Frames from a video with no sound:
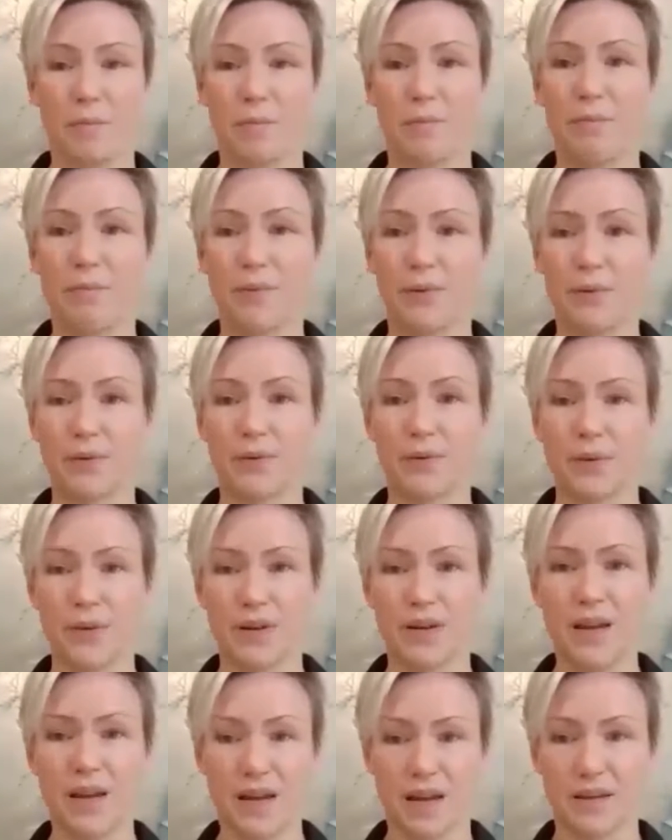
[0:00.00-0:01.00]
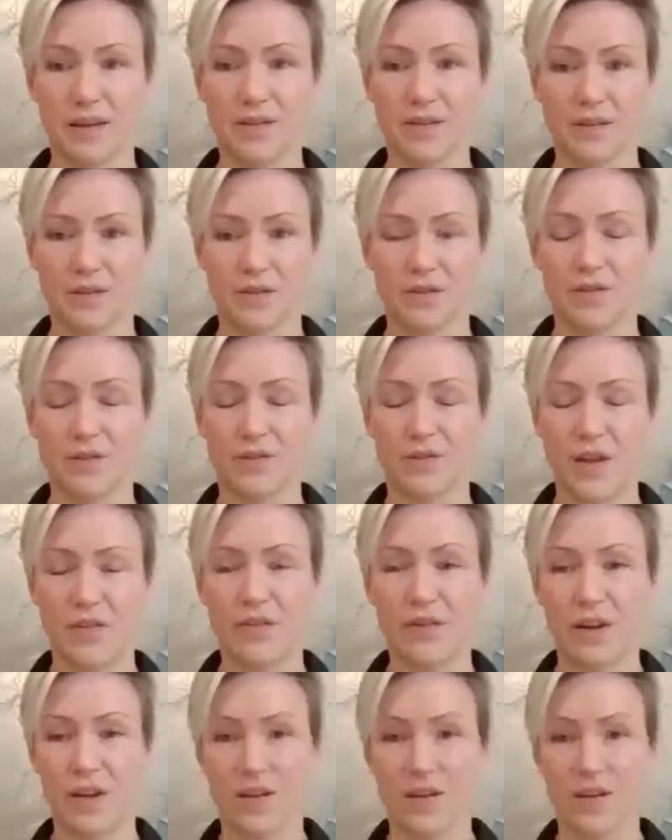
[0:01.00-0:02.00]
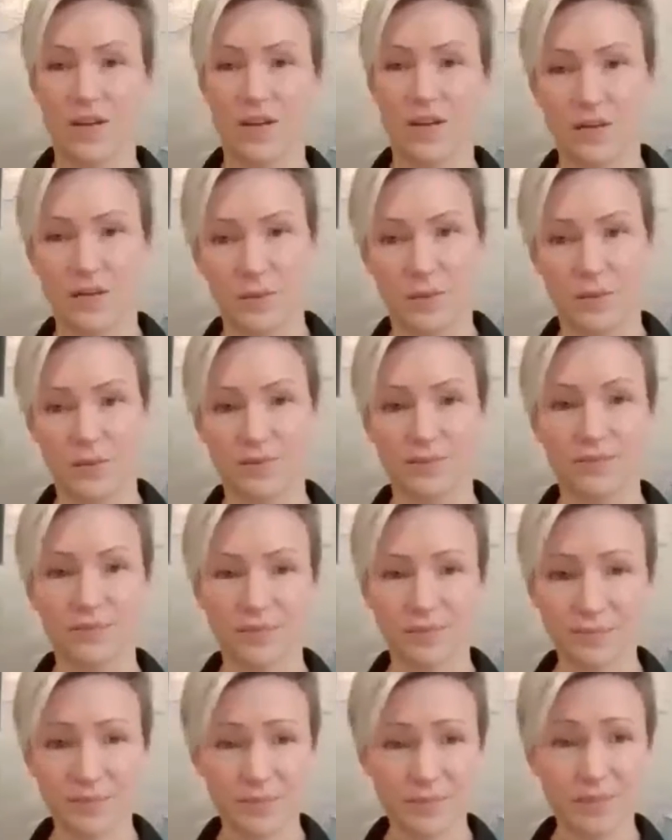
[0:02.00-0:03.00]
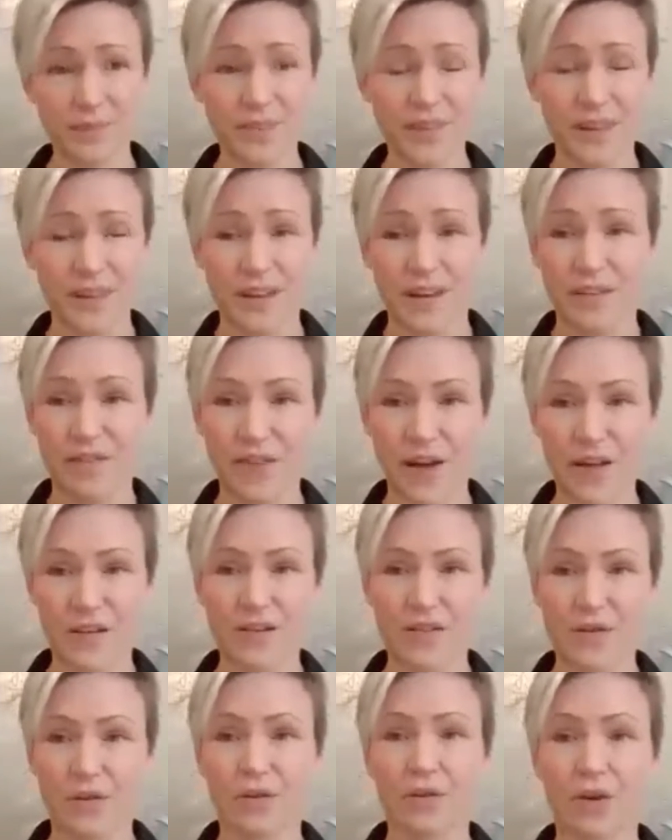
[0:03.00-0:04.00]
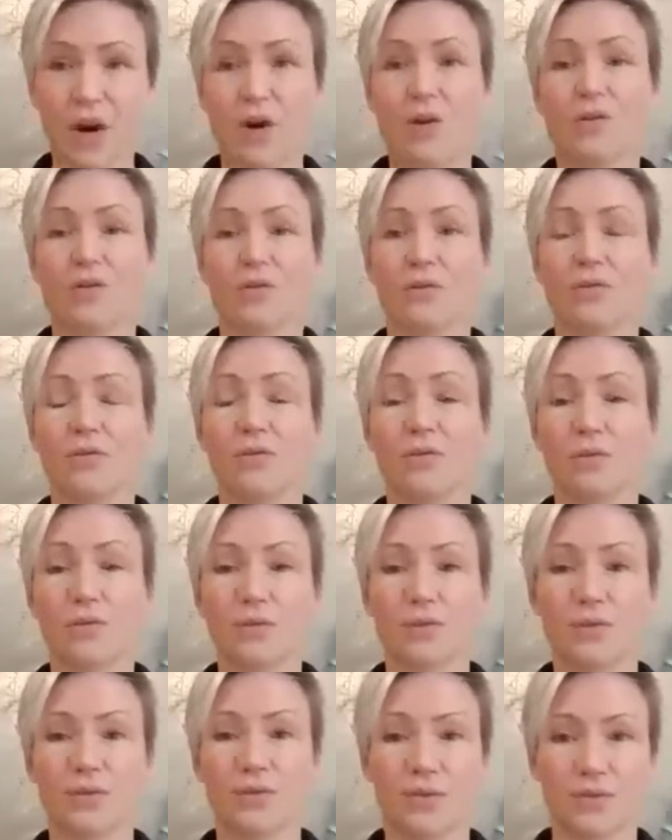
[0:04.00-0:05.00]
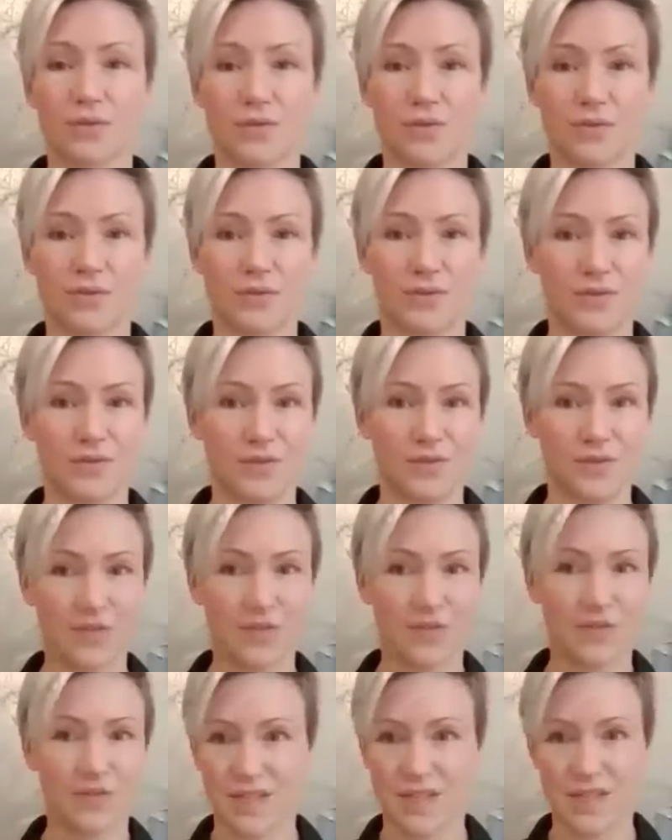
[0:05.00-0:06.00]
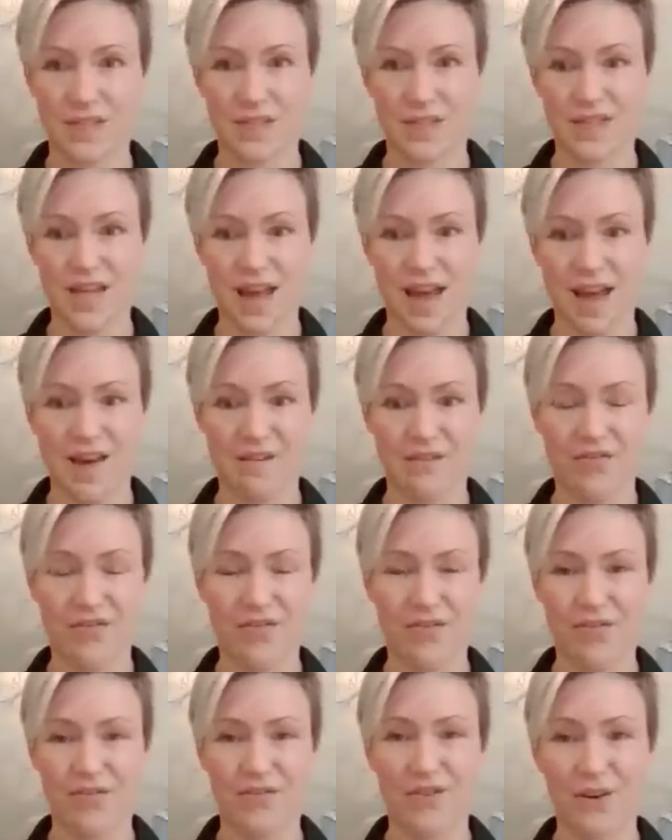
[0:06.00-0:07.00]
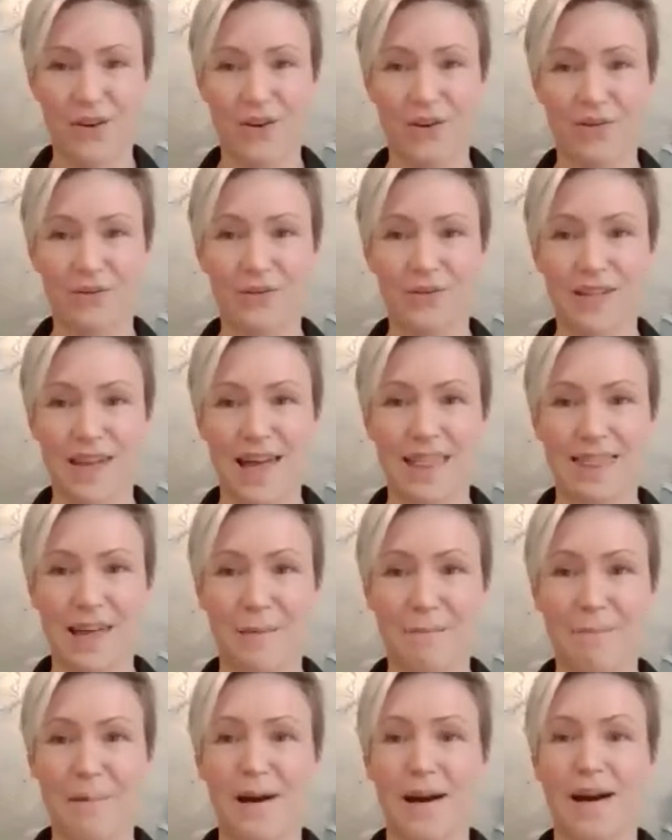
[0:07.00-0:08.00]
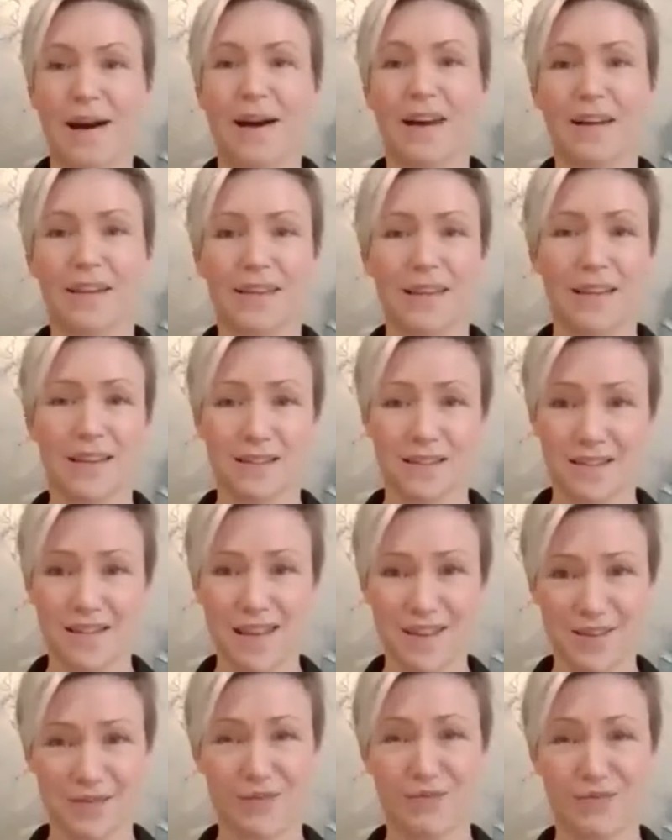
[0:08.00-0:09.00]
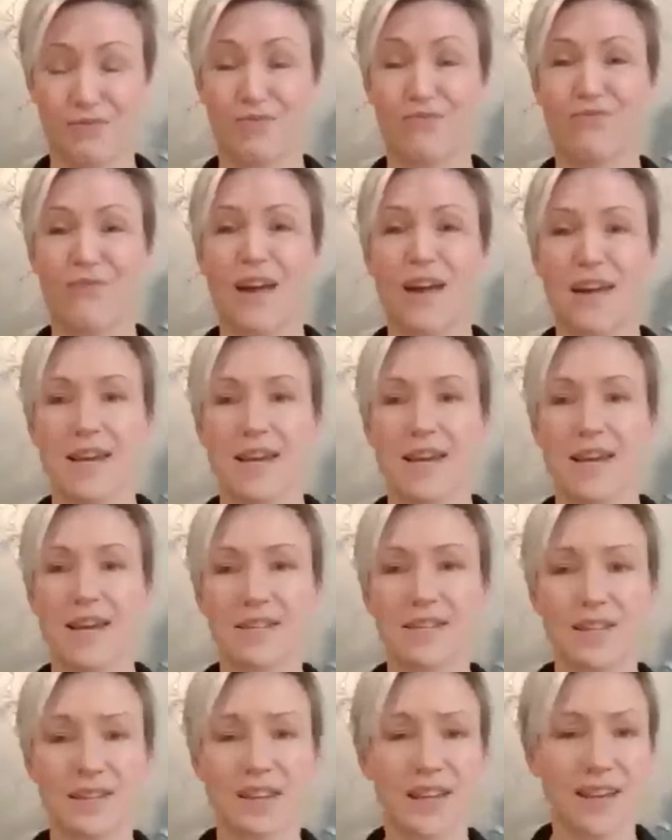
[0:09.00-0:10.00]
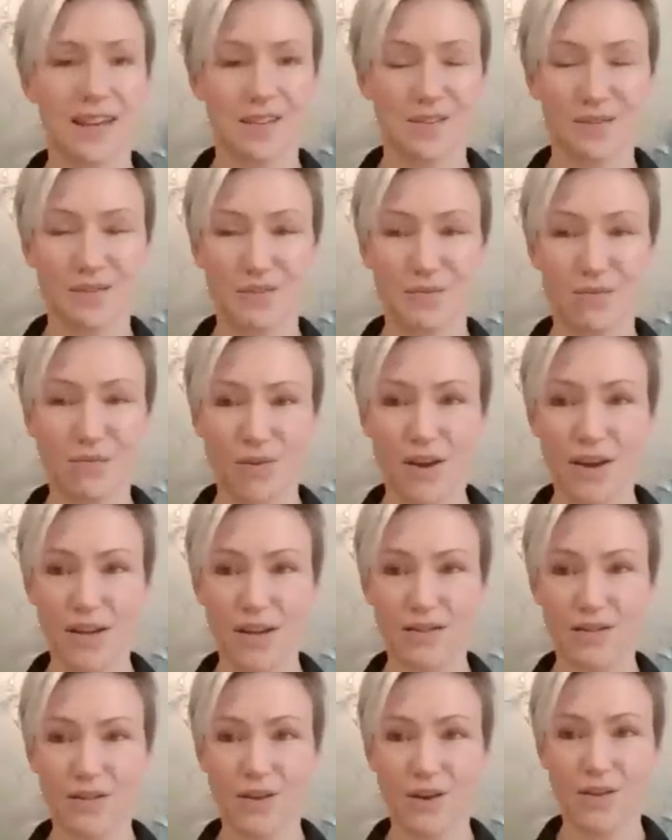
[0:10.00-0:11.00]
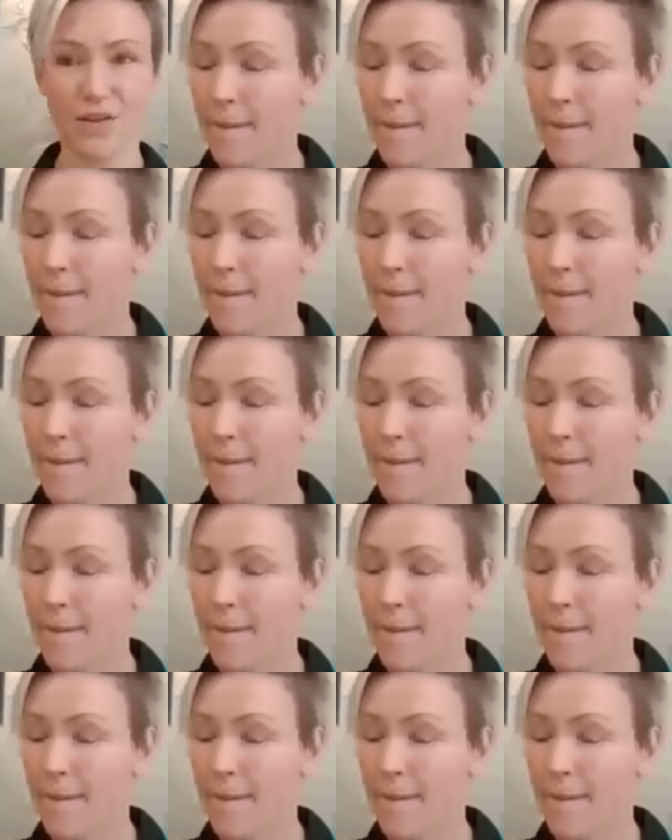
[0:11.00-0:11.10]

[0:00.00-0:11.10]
but yeah, it's definitely achievable. And if that's your goal, to have, to get that back, that's great. It's a great start.